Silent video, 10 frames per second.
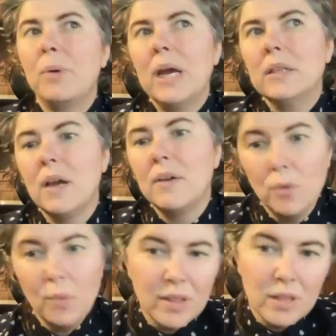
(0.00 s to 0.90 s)
But I love the
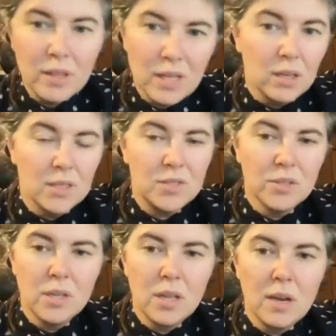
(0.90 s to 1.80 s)
way that they
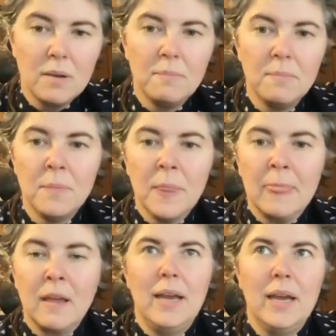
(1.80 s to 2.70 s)
clustered them.
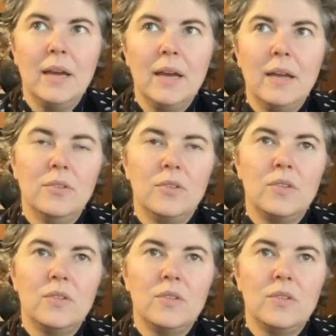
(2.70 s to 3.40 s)
And